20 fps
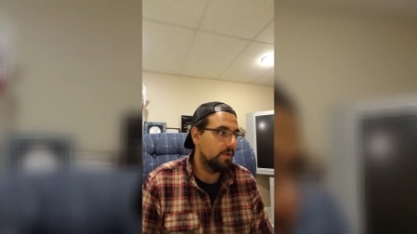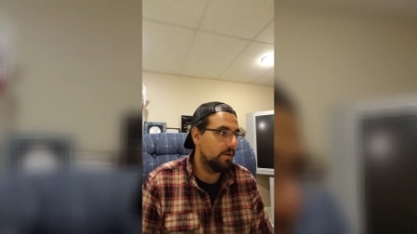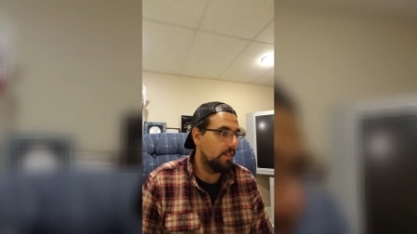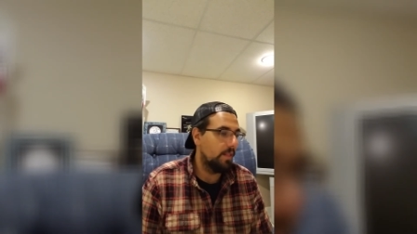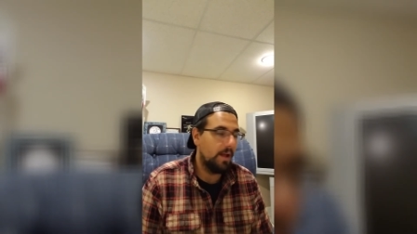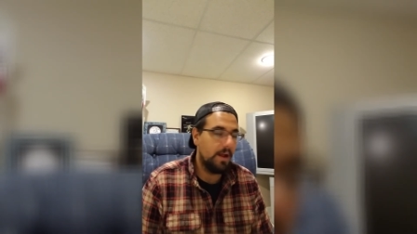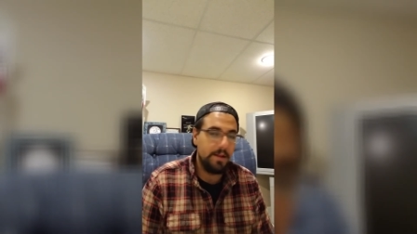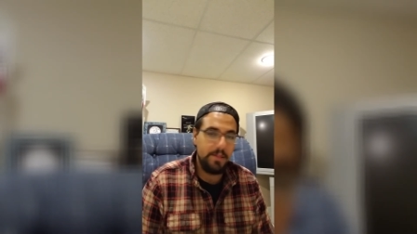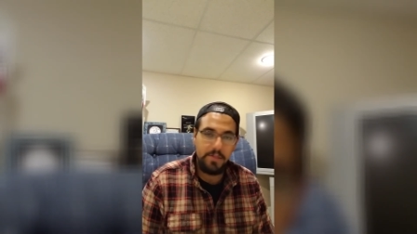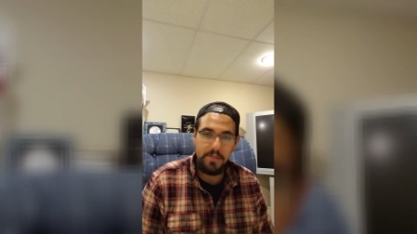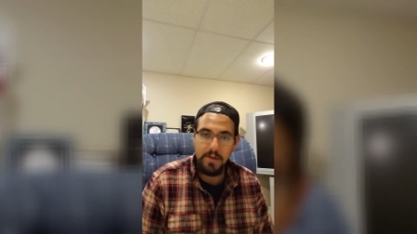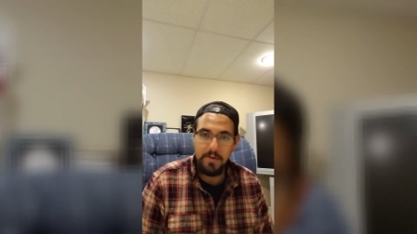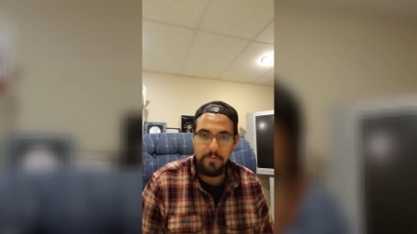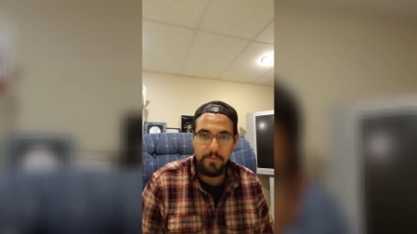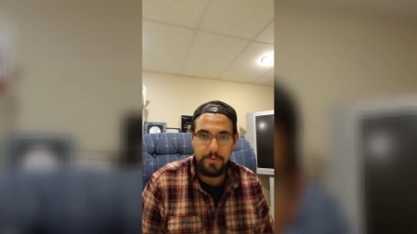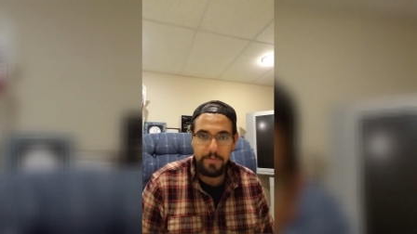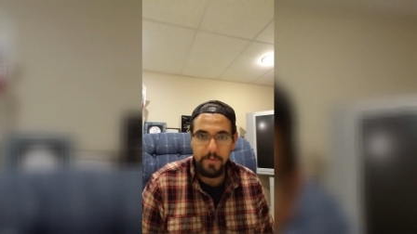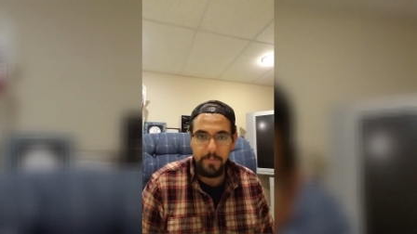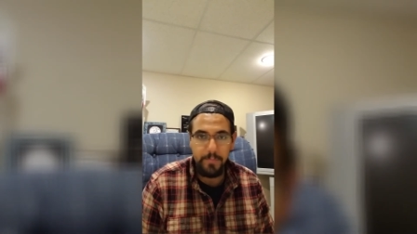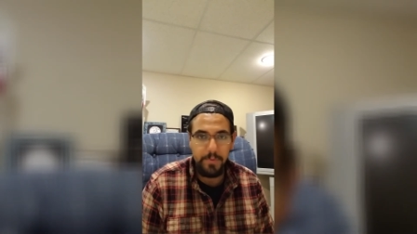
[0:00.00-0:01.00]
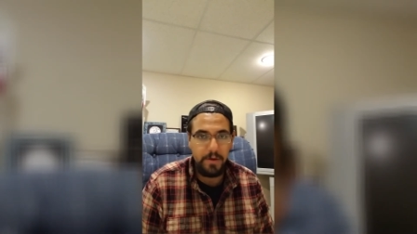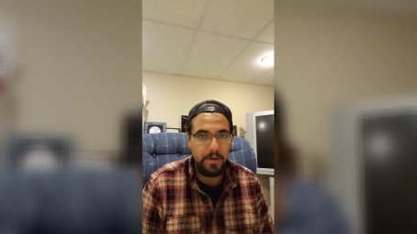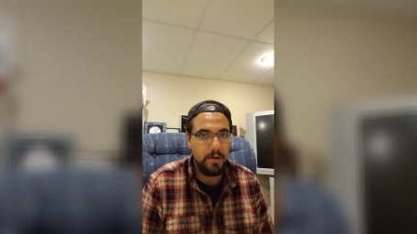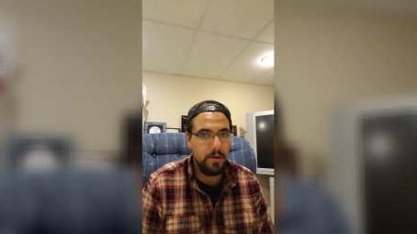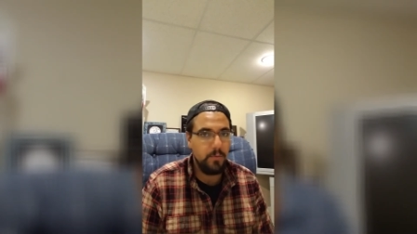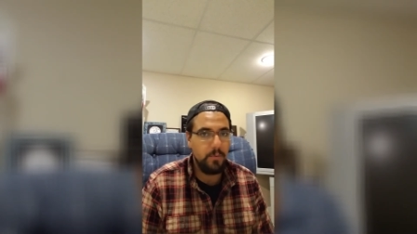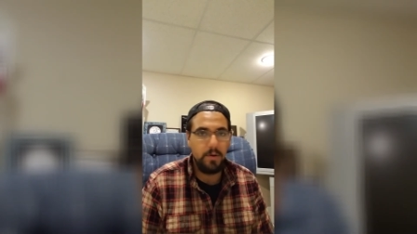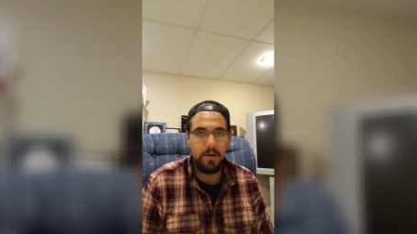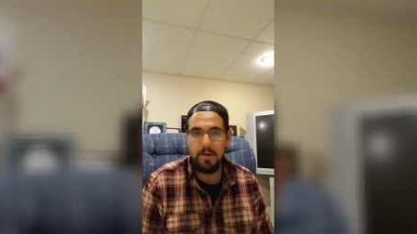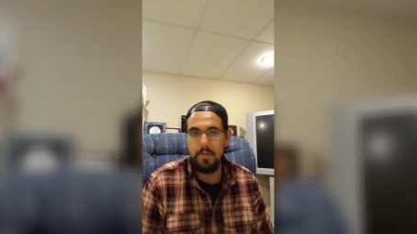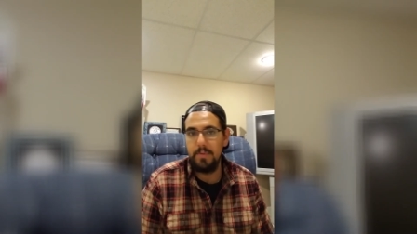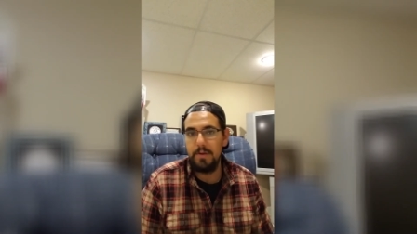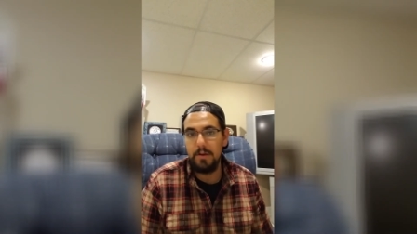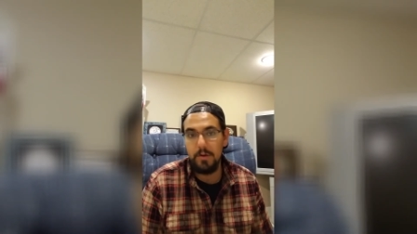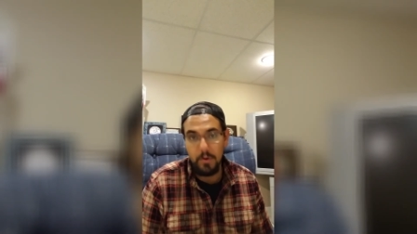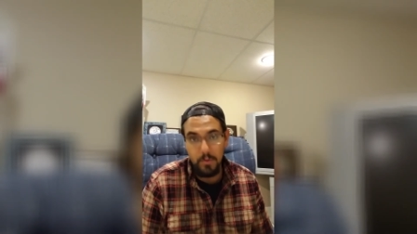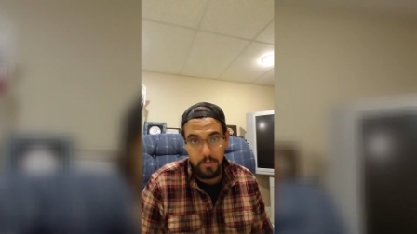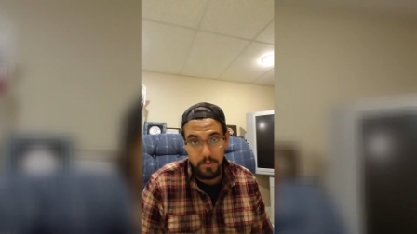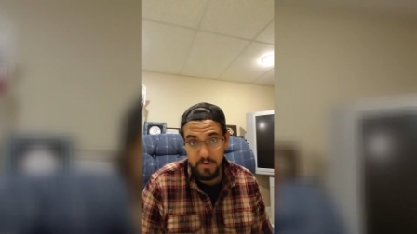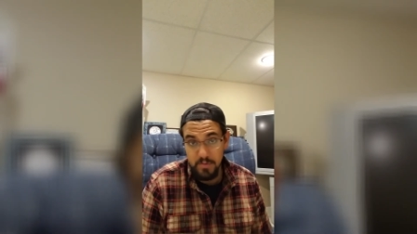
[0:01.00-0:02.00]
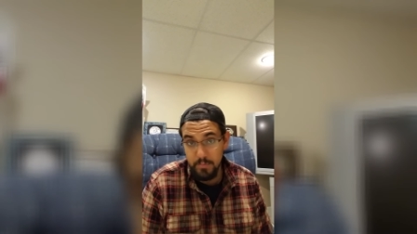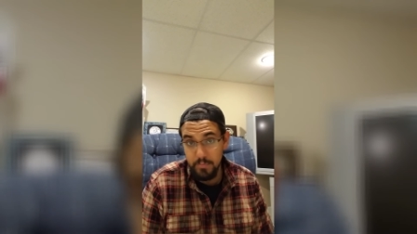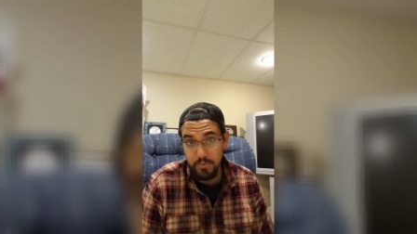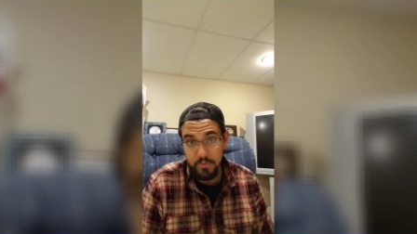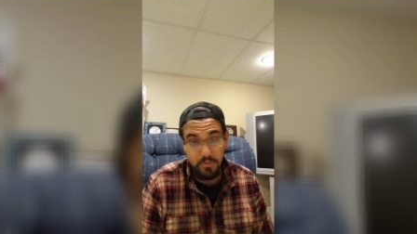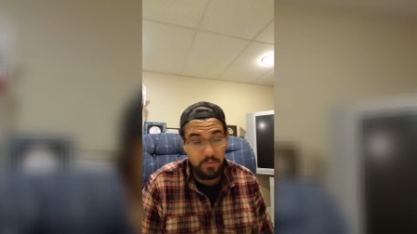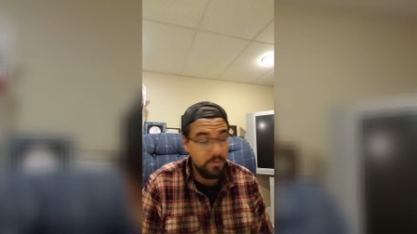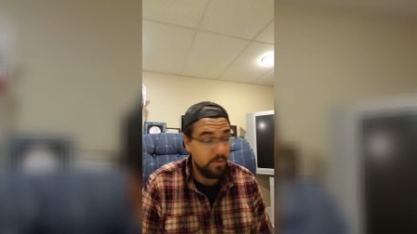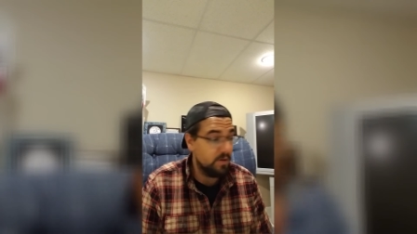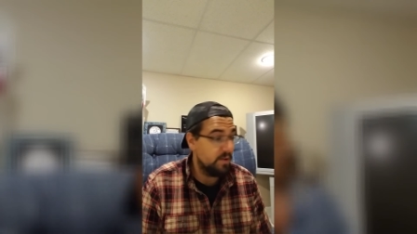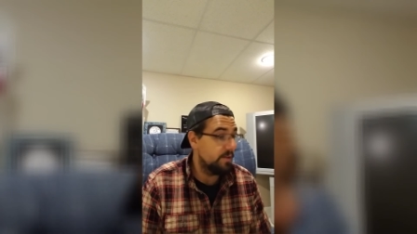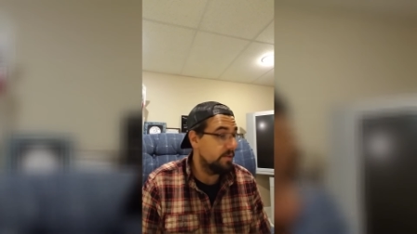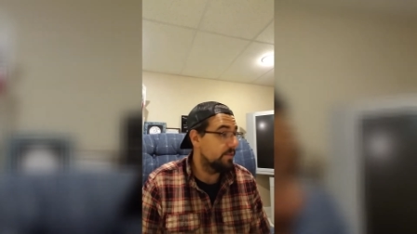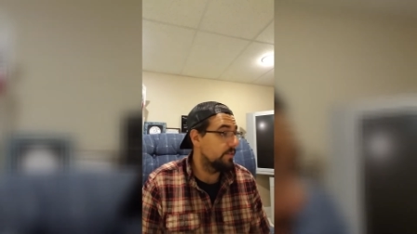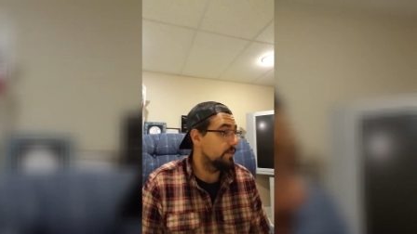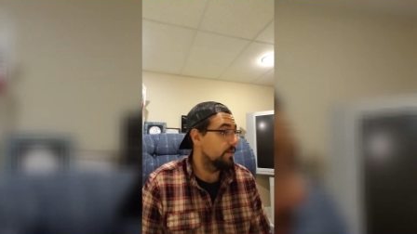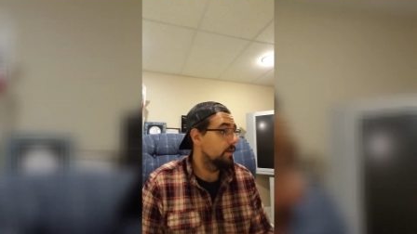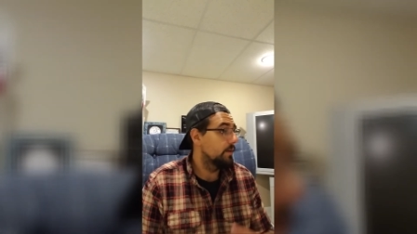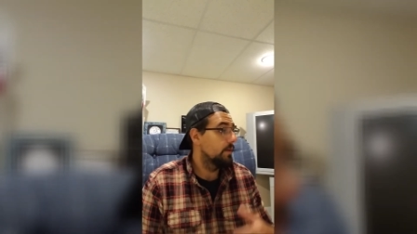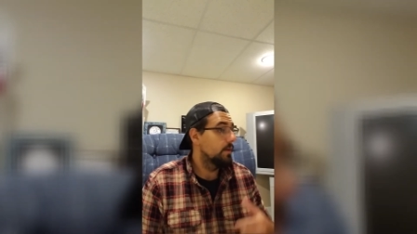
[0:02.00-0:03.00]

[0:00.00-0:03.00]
a lot of stuff with the beer. We're going to be going to breweries.